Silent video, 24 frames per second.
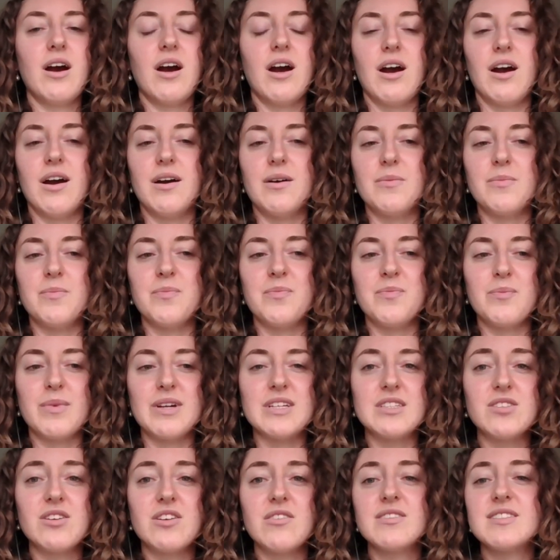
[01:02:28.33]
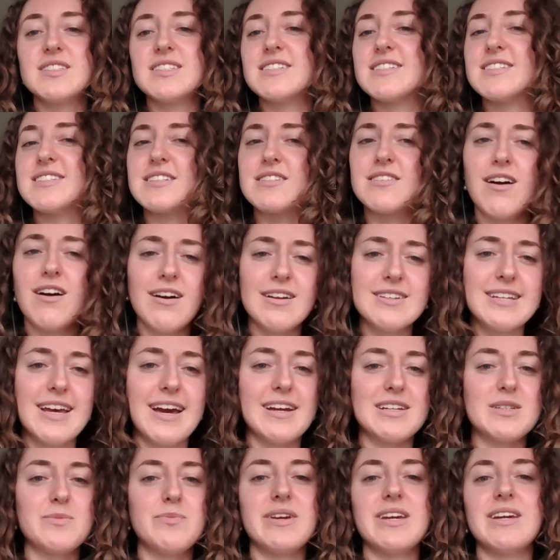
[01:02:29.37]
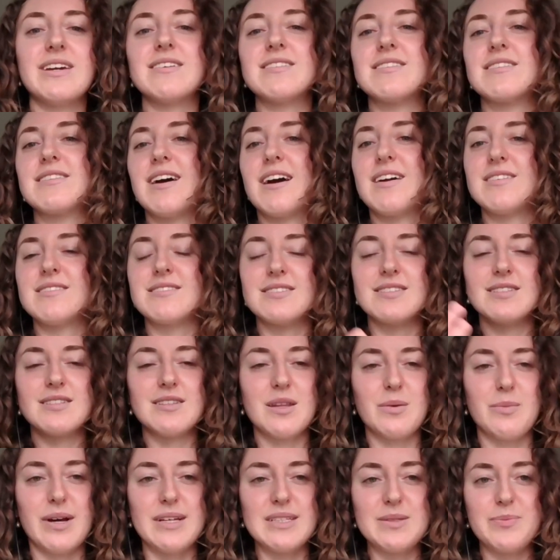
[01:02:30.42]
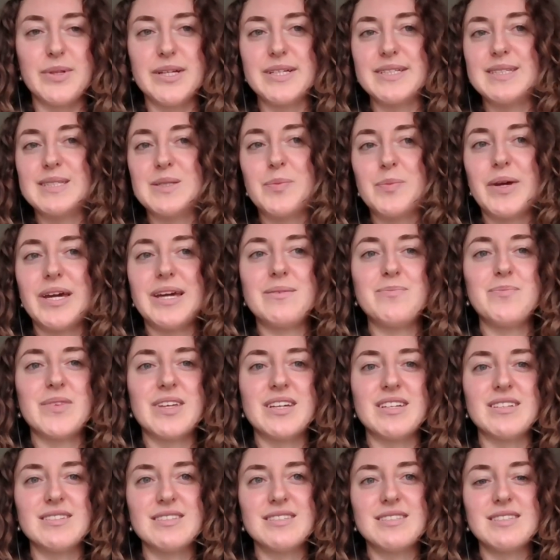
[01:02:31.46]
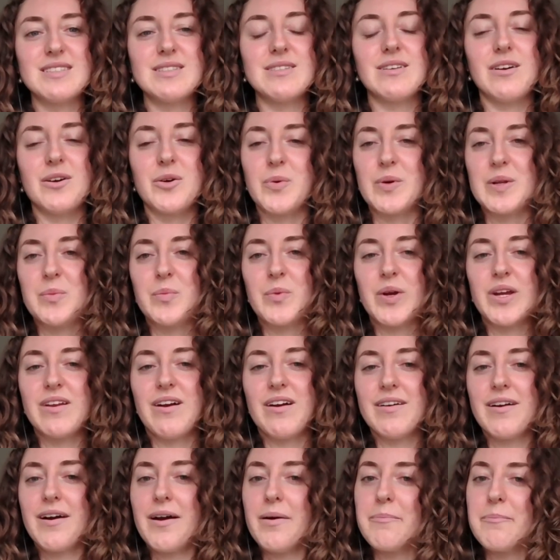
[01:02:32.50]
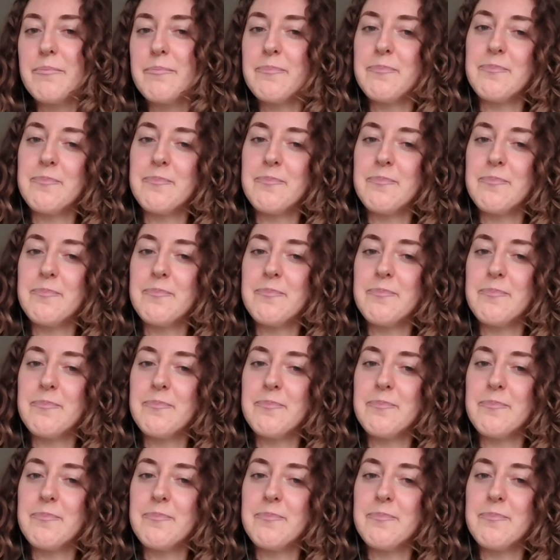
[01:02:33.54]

um, my services and contact me. That is the best place to be. It's aquinnahbree.com.